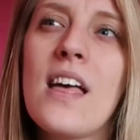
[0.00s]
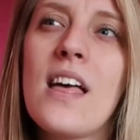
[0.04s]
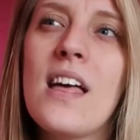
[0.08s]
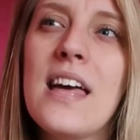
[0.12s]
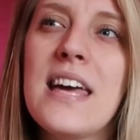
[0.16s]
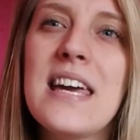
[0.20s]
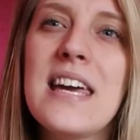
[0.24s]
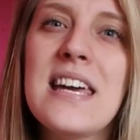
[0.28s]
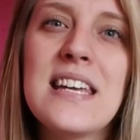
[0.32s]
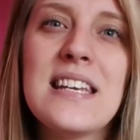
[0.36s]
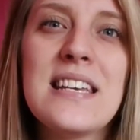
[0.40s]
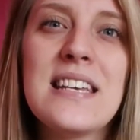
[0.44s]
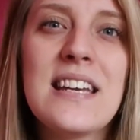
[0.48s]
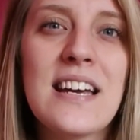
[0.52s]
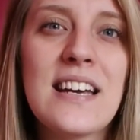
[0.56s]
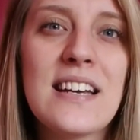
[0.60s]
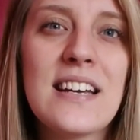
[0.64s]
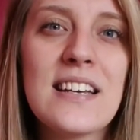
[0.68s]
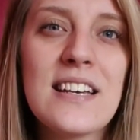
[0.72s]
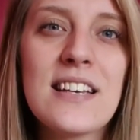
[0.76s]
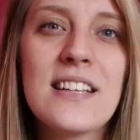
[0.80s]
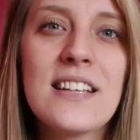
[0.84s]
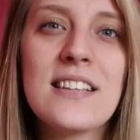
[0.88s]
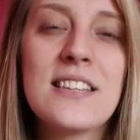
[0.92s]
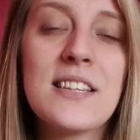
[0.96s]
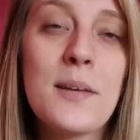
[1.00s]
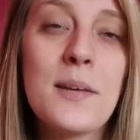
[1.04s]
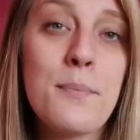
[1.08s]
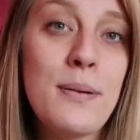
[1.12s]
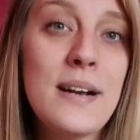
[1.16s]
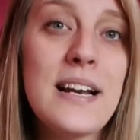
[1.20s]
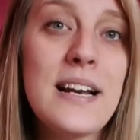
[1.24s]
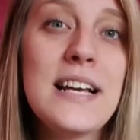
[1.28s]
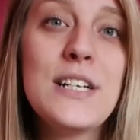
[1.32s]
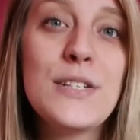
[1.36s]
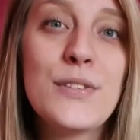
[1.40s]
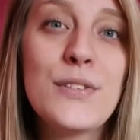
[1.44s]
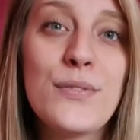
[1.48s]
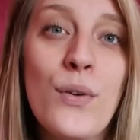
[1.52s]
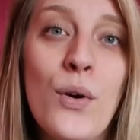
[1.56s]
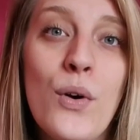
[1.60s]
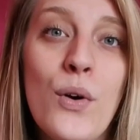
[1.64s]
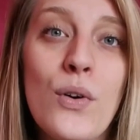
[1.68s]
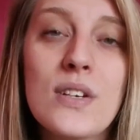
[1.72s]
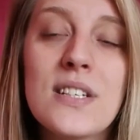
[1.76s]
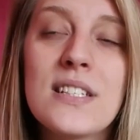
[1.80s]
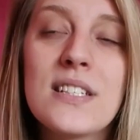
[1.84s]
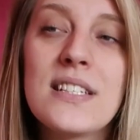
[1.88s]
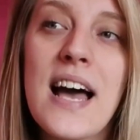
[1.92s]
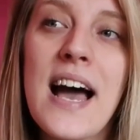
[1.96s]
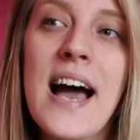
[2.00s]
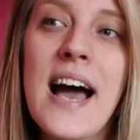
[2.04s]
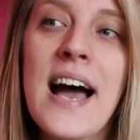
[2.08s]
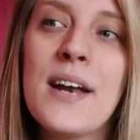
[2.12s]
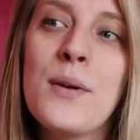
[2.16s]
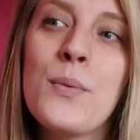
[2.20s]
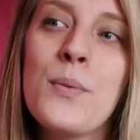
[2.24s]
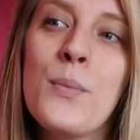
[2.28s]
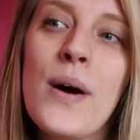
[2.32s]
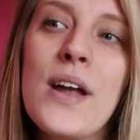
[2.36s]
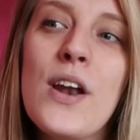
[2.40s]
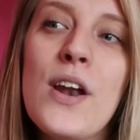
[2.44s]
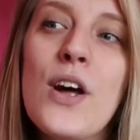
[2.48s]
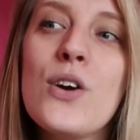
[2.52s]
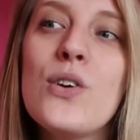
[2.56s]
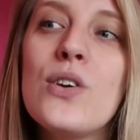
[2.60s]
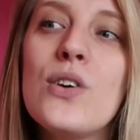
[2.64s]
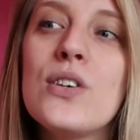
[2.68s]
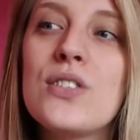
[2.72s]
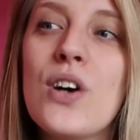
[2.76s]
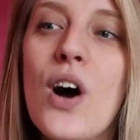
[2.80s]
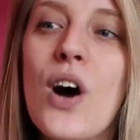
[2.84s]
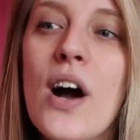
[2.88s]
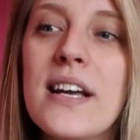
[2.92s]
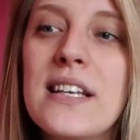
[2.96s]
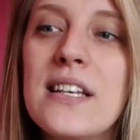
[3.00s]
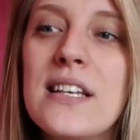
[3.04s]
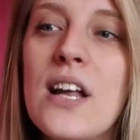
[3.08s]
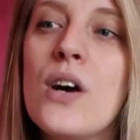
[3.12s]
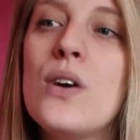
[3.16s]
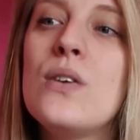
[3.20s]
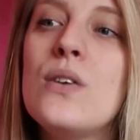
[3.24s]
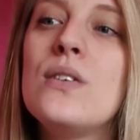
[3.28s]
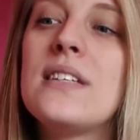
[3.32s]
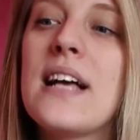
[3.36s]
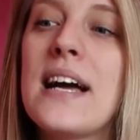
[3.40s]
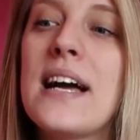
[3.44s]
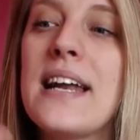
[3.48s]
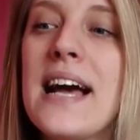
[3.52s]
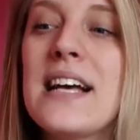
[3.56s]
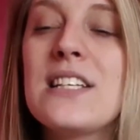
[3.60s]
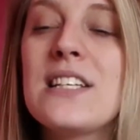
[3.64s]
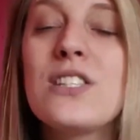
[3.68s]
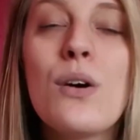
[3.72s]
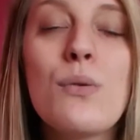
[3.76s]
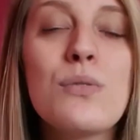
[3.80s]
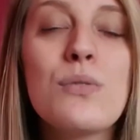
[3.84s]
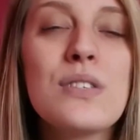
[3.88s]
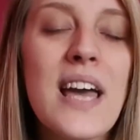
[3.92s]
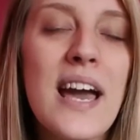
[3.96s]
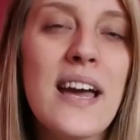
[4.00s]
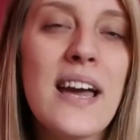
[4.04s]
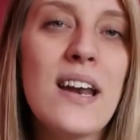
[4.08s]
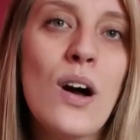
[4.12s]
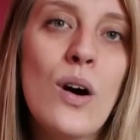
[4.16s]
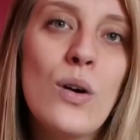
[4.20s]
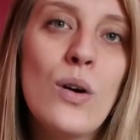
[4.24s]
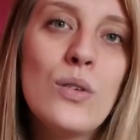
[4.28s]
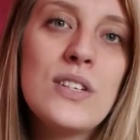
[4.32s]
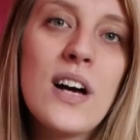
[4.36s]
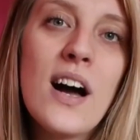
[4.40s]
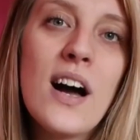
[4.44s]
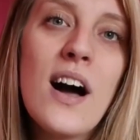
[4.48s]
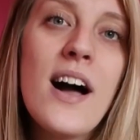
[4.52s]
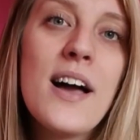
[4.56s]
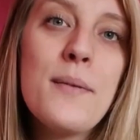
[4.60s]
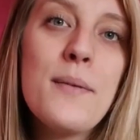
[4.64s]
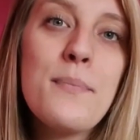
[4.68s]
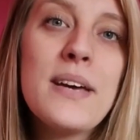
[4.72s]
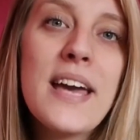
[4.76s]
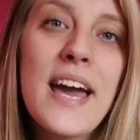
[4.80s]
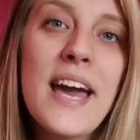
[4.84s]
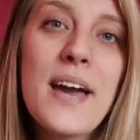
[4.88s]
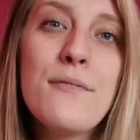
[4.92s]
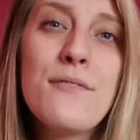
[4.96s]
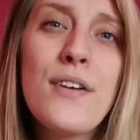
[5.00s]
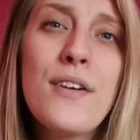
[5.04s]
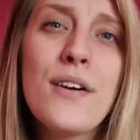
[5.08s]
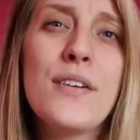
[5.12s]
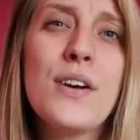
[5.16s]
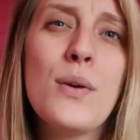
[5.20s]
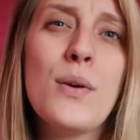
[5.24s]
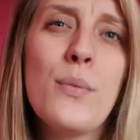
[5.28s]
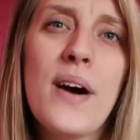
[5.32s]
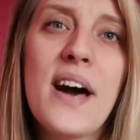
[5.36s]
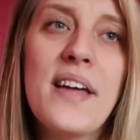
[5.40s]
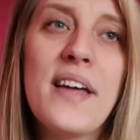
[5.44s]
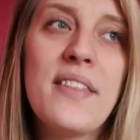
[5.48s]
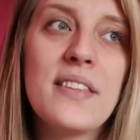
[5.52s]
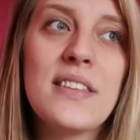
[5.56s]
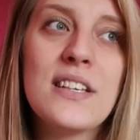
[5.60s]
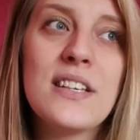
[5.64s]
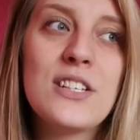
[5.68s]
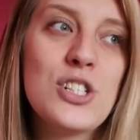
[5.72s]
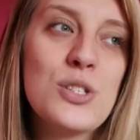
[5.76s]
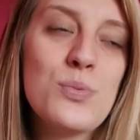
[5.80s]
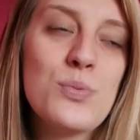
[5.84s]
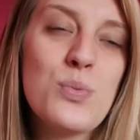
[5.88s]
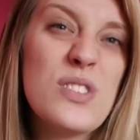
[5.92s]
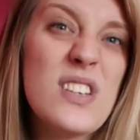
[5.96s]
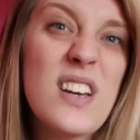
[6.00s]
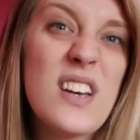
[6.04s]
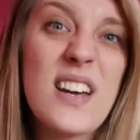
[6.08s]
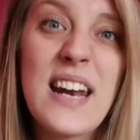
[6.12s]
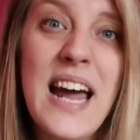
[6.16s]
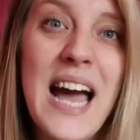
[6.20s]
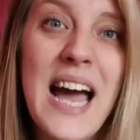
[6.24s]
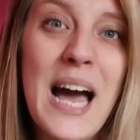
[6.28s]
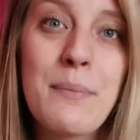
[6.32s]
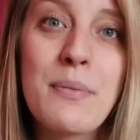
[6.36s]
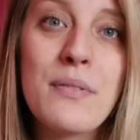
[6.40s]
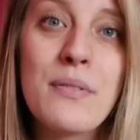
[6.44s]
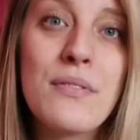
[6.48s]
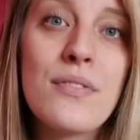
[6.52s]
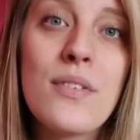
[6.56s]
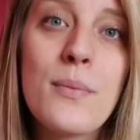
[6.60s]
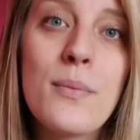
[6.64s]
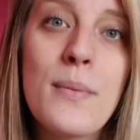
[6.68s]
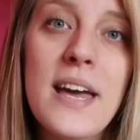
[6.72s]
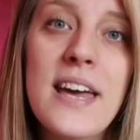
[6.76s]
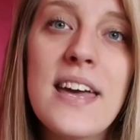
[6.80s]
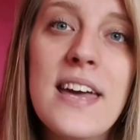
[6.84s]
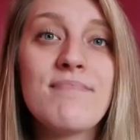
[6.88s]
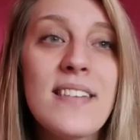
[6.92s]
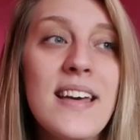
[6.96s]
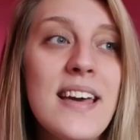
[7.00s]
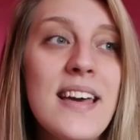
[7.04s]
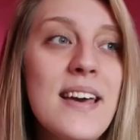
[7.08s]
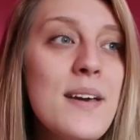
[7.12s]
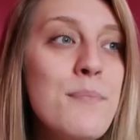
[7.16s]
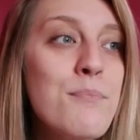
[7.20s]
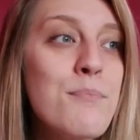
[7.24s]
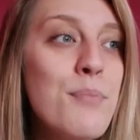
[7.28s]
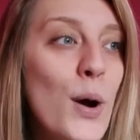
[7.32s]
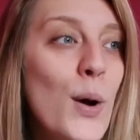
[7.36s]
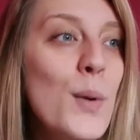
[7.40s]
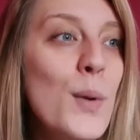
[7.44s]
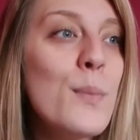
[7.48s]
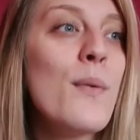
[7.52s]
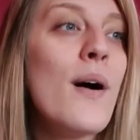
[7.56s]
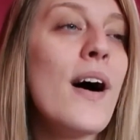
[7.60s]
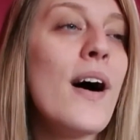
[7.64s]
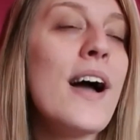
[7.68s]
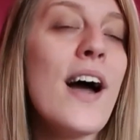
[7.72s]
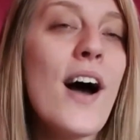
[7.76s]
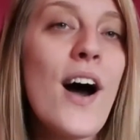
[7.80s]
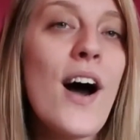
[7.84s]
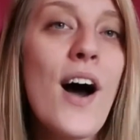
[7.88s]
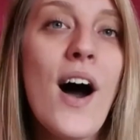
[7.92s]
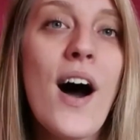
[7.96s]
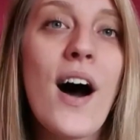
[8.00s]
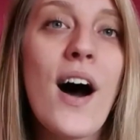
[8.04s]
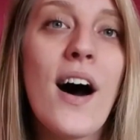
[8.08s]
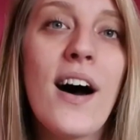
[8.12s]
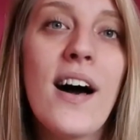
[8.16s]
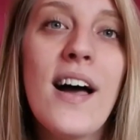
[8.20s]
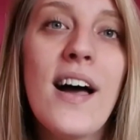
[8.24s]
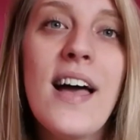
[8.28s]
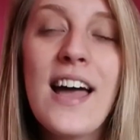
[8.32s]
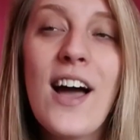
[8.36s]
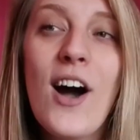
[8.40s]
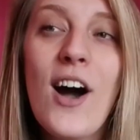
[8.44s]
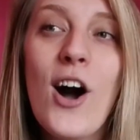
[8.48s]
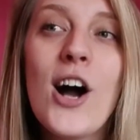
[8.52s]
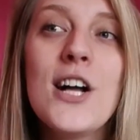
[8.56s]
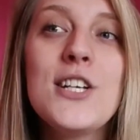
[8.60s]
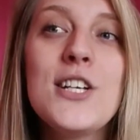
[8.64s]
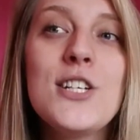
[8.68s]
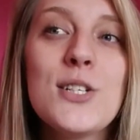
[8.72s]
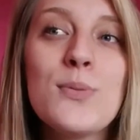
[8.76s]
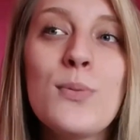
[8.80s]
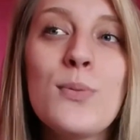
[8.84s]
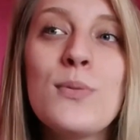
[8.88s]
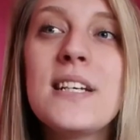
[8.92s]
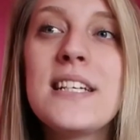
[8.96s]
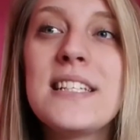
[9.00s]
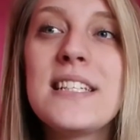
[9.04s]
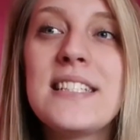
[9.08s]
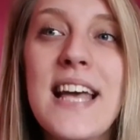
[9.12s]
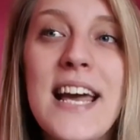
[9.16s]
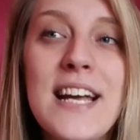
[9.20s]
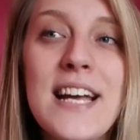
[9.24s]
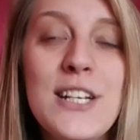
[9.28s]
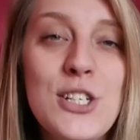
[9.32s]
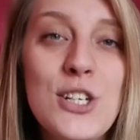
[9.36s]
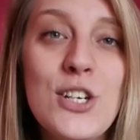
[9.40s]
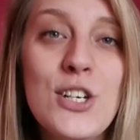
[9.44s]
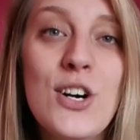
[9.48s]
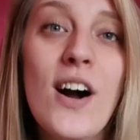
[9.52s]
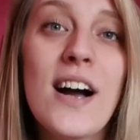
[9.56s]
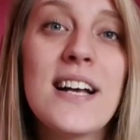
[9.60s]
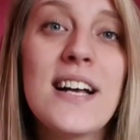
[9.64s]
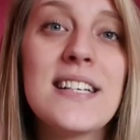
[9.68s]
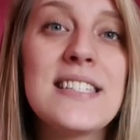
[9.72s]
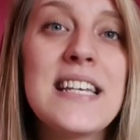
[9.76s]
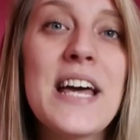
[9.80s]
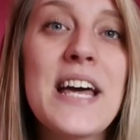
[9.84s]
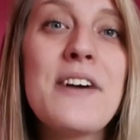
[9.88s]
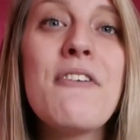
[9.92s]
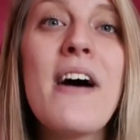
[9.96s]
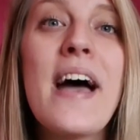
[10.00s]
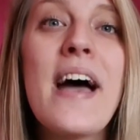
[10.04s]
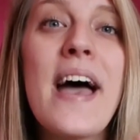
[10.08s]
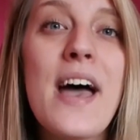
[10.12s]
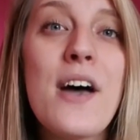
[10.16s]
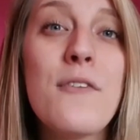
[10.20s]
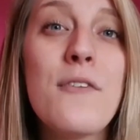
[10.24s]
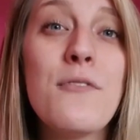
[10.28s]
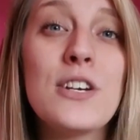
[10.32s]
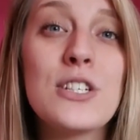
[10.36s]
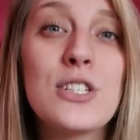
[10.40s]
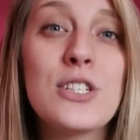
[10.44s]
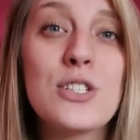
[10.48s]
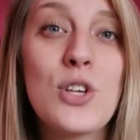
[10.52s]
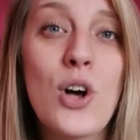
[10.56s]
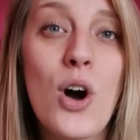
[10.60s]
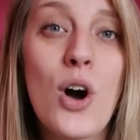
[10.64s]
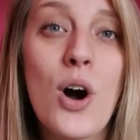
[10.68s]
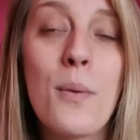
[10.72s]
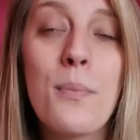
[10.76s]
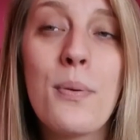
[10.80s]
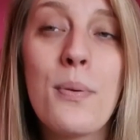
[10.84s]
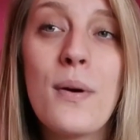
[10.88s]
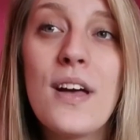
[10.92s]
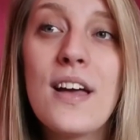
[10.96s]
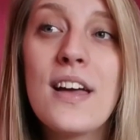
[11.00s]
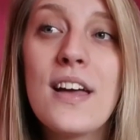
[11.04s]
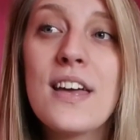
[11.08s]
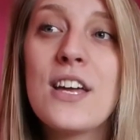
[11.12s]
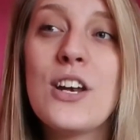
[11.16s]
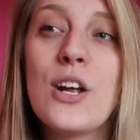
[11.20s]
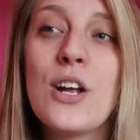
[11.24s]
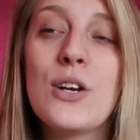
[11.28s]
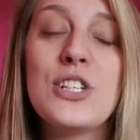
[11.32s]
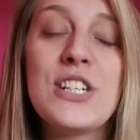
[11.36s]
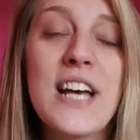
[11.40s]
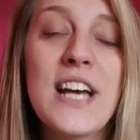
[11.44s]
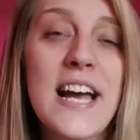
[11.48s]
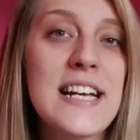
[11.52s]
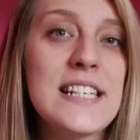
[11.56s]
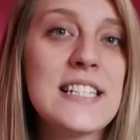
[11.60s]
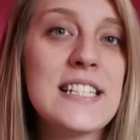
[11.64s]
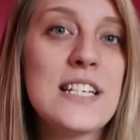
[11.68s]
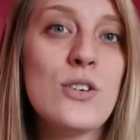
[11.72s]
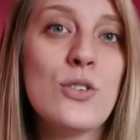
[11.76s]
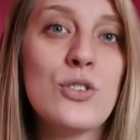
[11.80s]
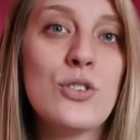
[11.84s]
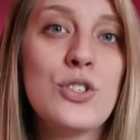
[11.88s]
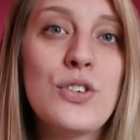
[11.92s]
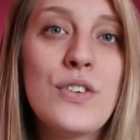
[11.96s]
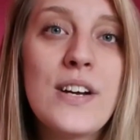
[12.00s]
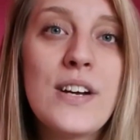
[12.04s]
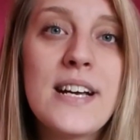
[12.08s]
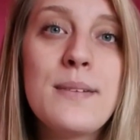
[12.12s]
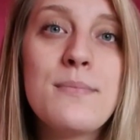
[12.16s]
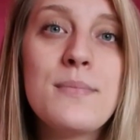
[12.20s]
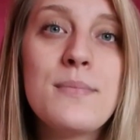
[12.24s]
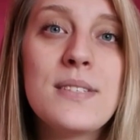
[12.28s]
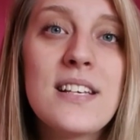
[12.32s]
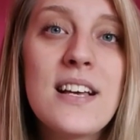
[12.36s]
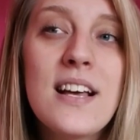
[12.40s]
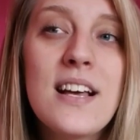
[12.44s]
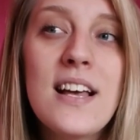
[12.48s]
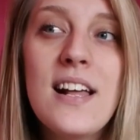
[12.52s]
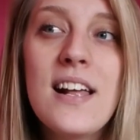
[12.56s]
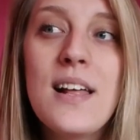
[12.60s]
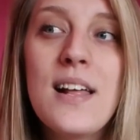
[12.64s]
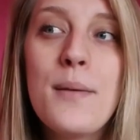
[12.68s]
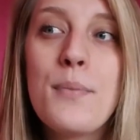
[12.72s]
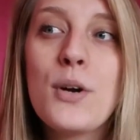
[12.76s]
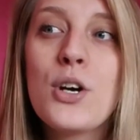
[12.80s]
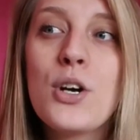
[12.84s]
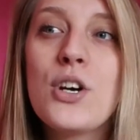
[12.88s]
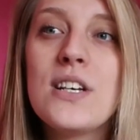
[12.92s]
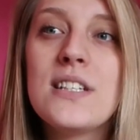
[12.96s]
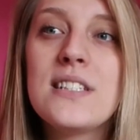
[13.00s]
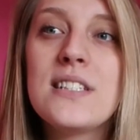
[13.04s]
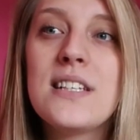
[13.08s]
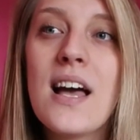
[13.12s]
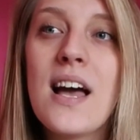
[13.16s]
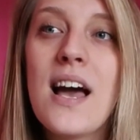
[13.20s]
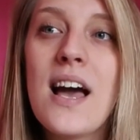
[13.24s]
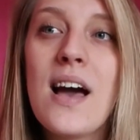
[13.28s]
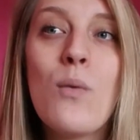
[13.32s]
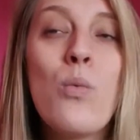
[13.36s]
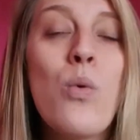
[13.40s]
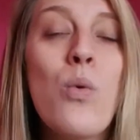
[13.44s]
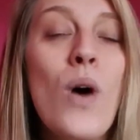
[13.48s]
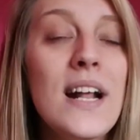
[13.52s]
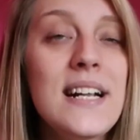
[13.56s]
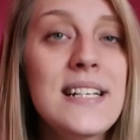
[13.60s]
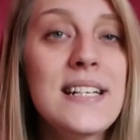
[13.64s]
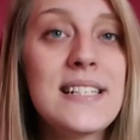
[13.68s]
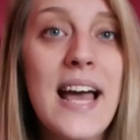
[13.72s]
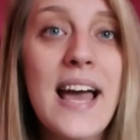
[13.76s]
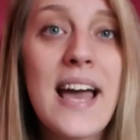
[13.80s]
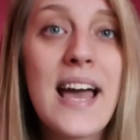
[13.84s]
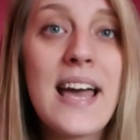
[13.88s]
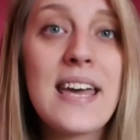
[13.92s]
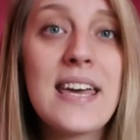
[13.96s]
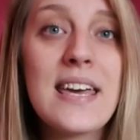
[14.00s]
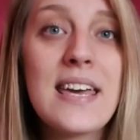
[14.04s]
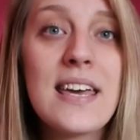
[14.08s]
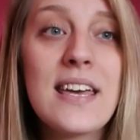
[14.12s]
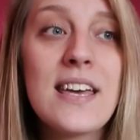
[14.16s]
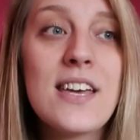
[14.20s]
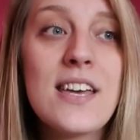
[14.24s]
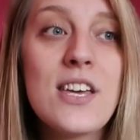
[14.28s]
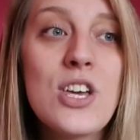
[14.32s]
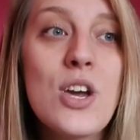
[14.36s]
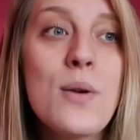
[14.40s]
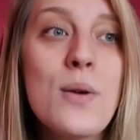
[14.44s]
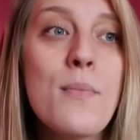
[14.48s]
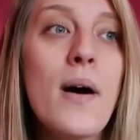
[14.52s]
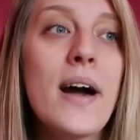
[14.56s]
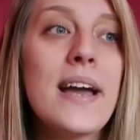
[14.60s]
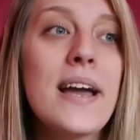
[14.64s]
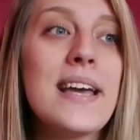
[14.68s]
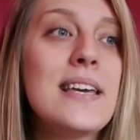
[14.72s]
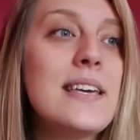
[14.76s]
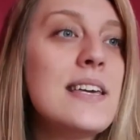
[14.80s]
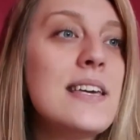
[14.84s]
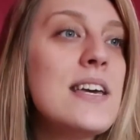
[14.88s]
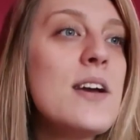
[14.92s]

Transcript: in the police force, and when I got diagnosed and as I was getting older, I became very aware that that just wasn't going to happen for me. It broke my heart. I just want to say to you guys, never ever stop, you know, chasing your dreams, because one day you might